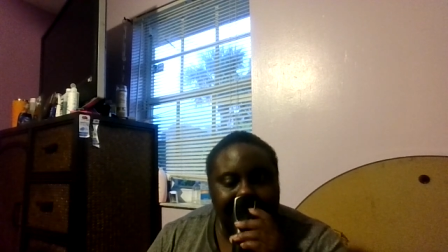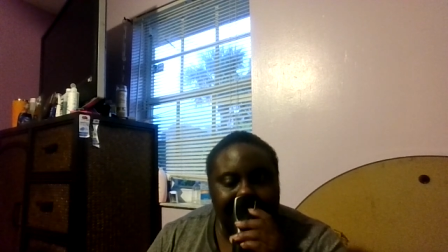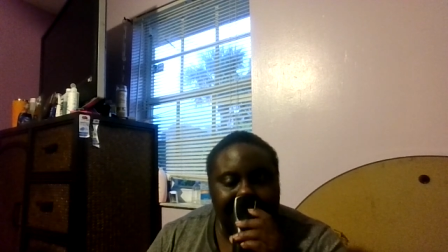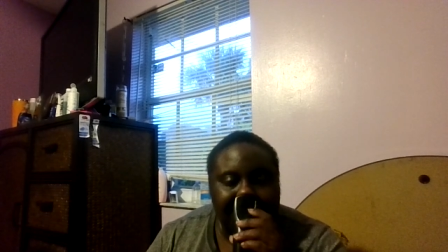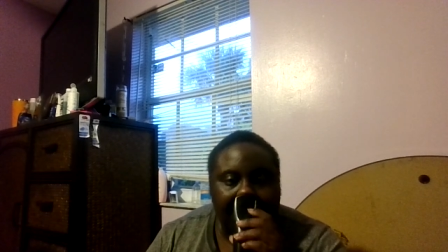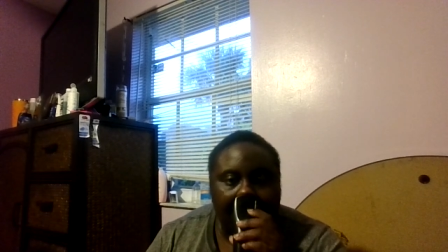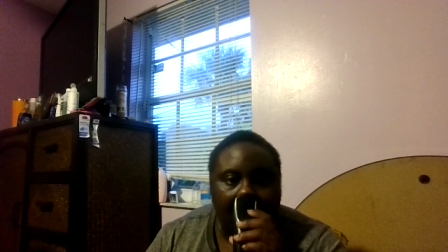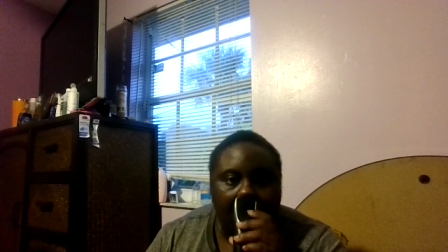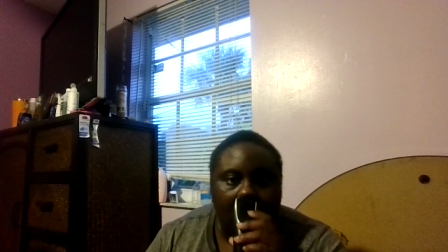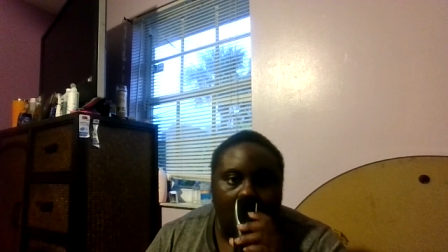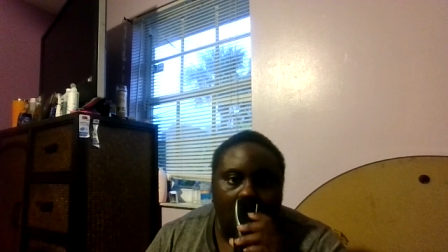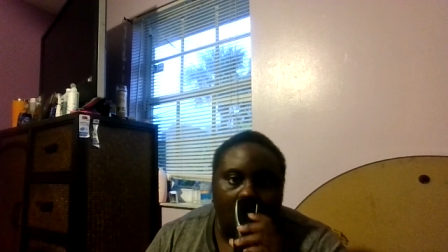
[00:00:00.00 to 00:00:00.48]

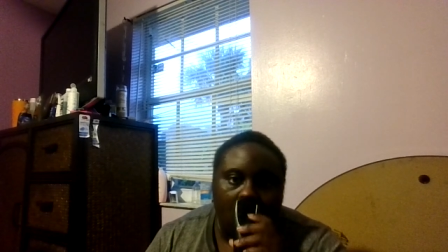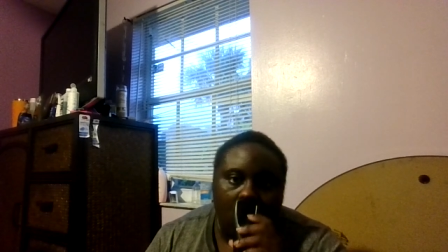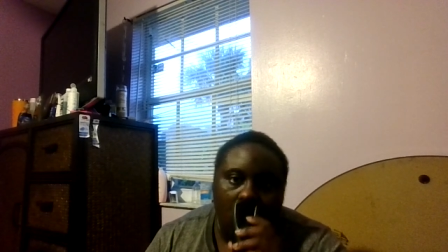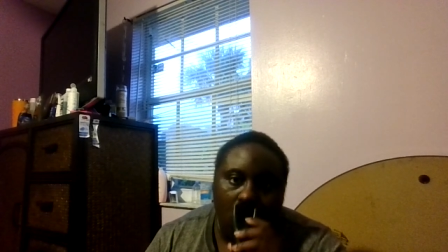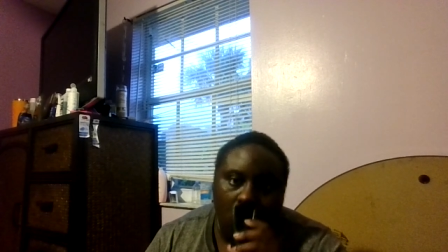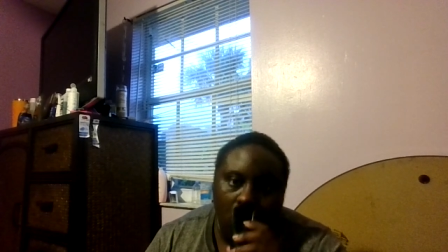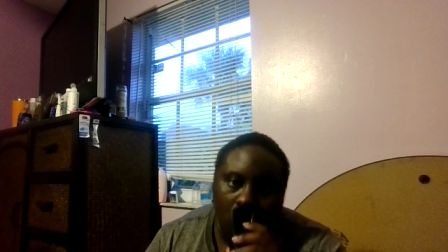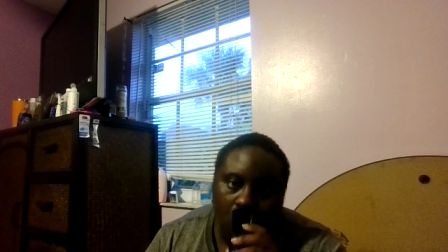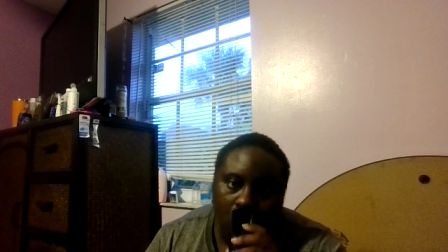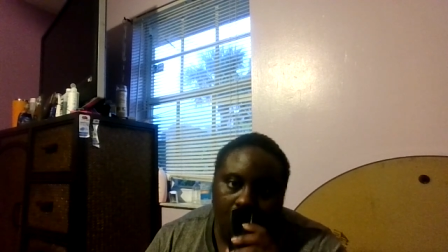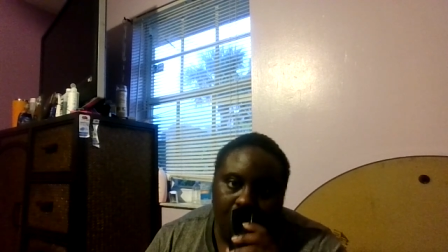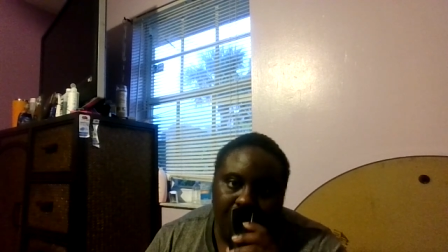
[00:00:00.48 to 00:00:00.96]
that
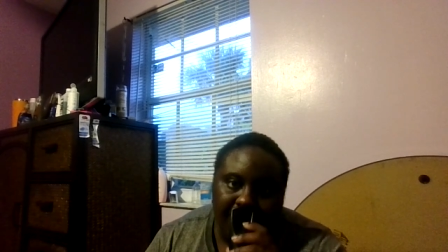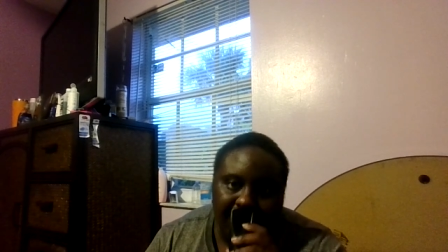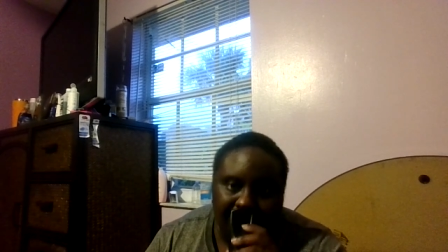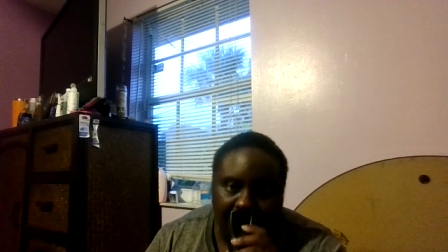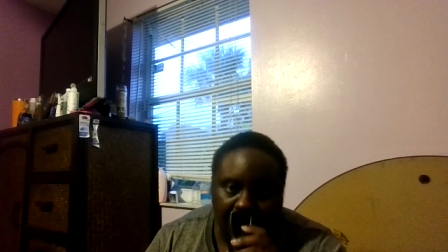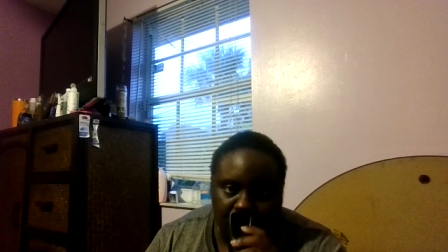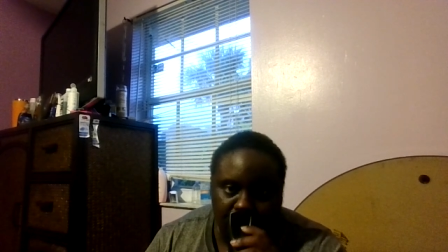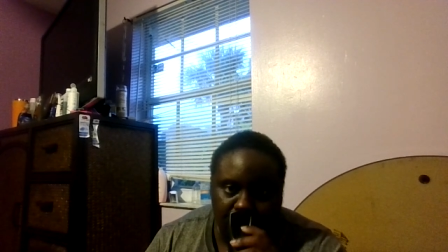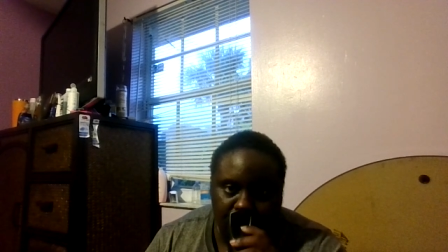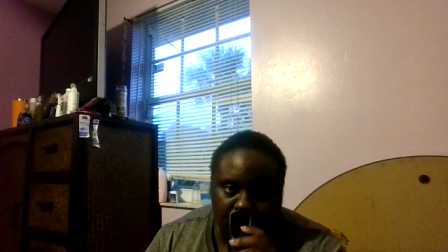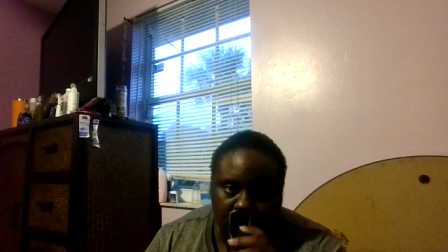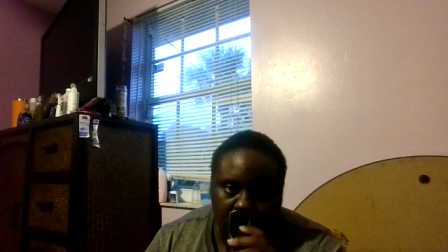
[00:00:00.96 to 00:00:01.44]
whole bag
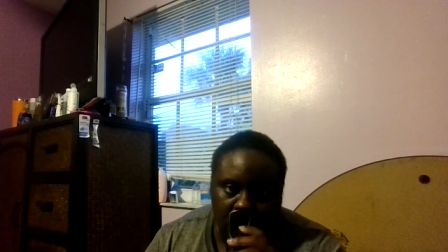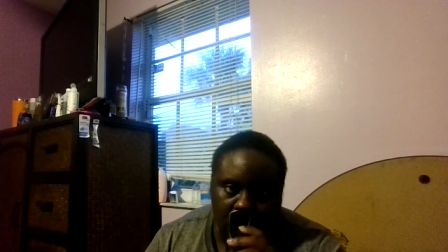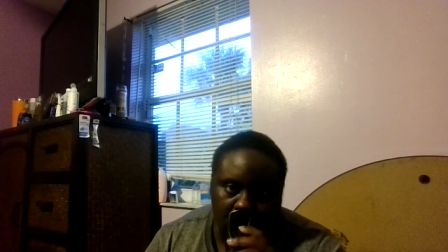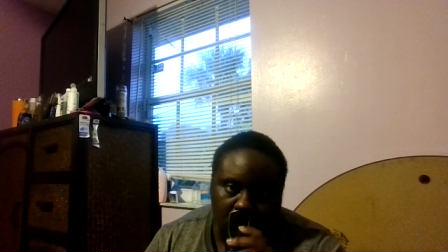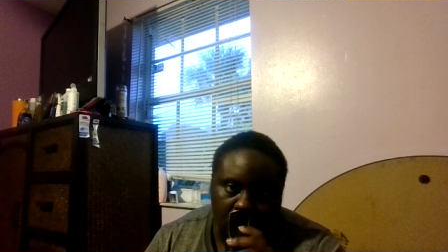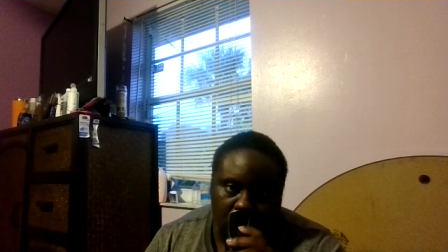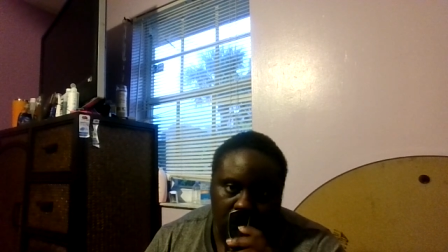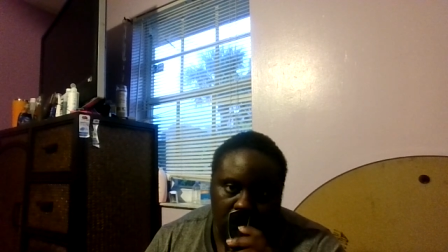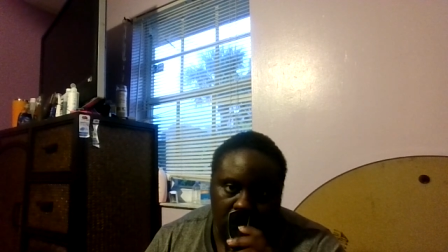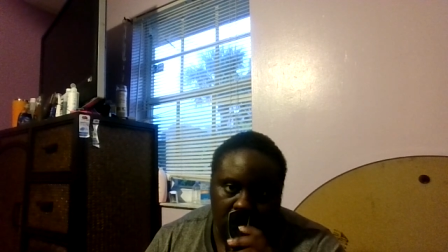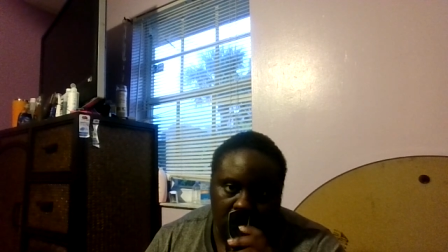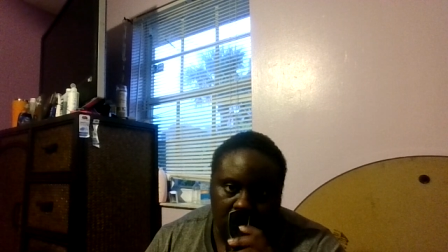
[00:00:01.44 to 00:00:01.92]
of
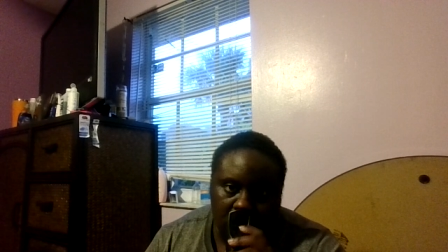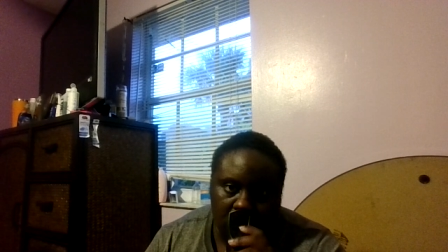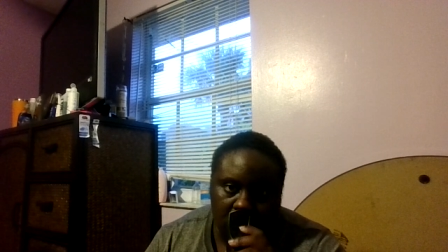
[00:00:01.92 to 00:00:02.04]
Cheetos.